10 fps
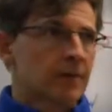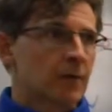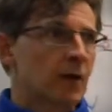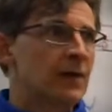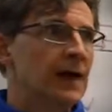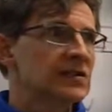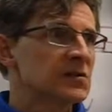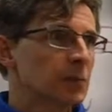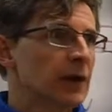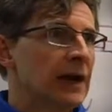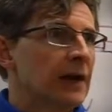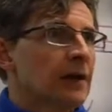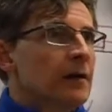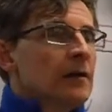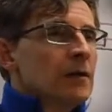when that spring
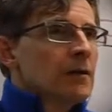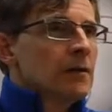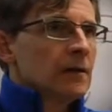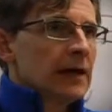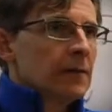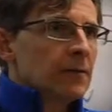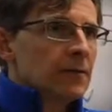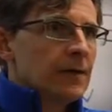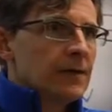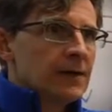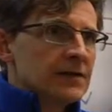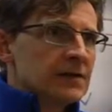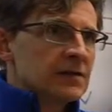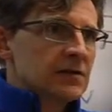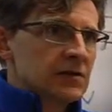does
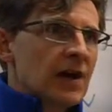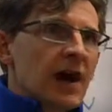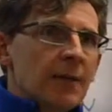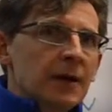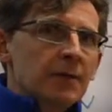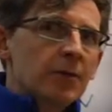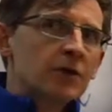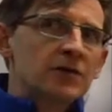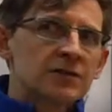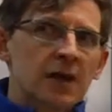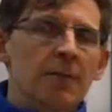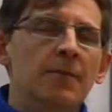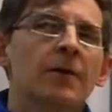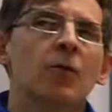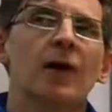its job and pushes them,
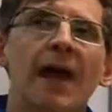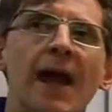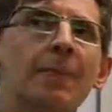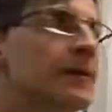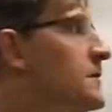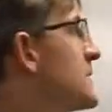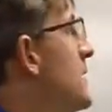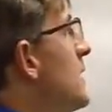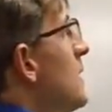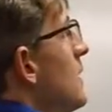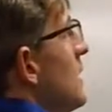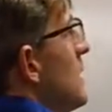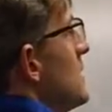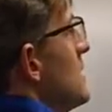what happens is